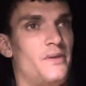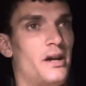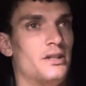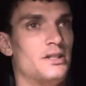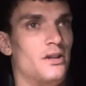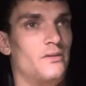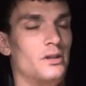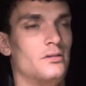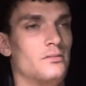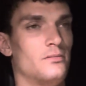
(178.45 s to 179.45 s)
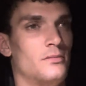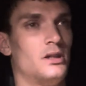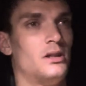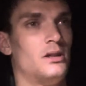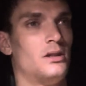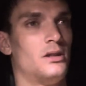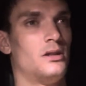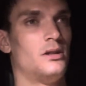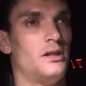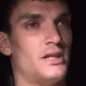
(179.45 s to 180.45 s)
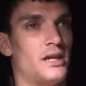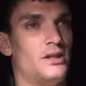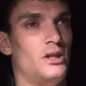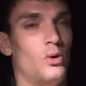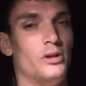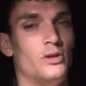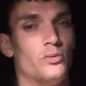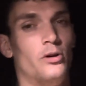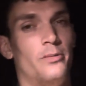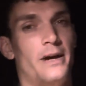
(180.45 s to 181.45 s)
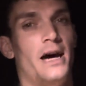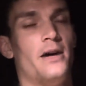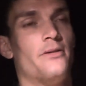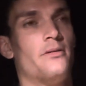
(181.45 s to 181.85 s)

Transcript: found itself in. It's like the only real path,